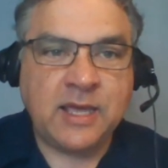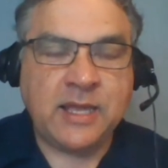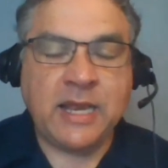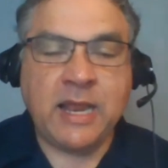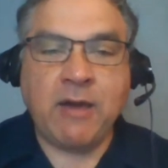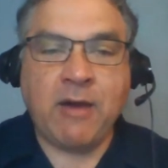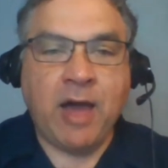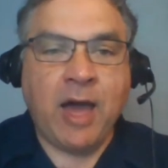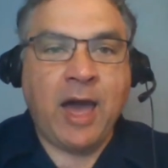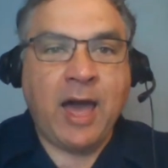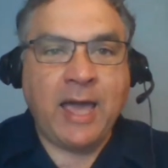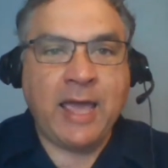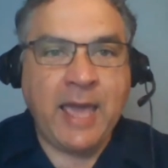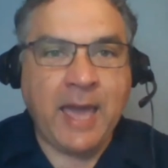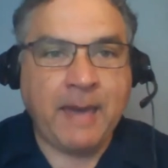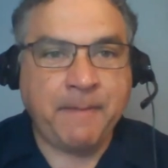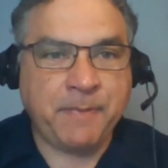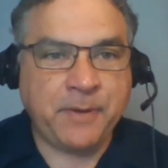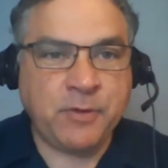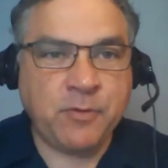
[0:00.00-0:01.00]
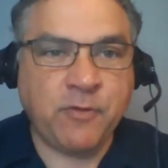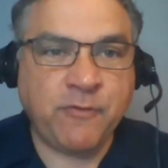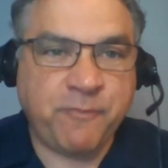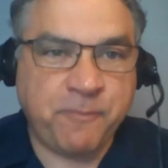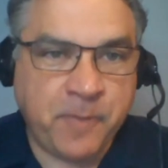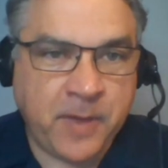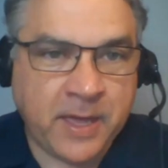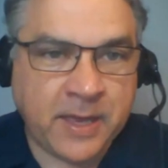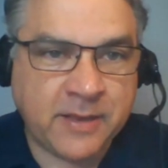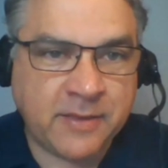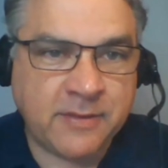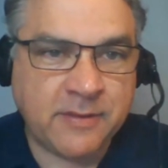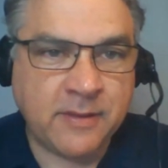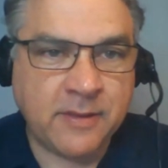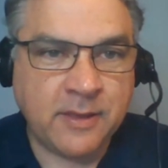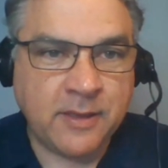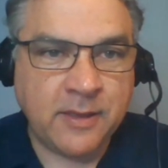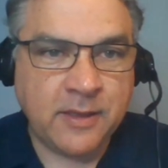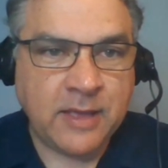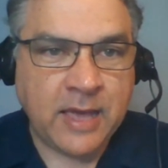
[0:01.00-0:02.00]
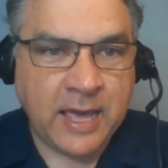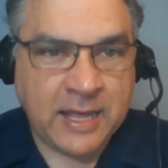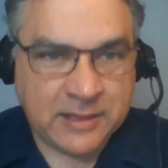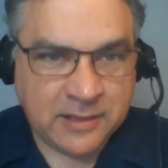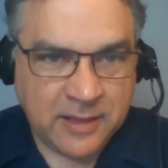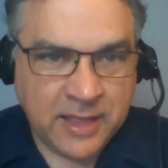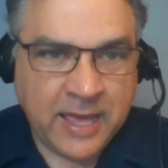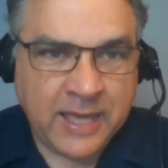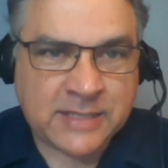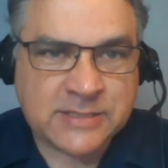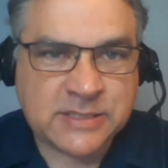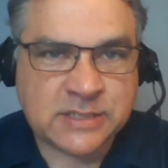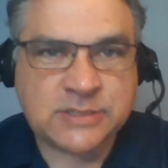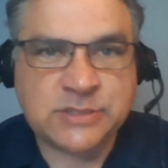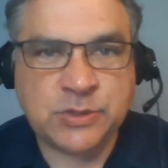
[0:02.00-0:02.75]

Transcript: Now, I happen to have picked Atlanta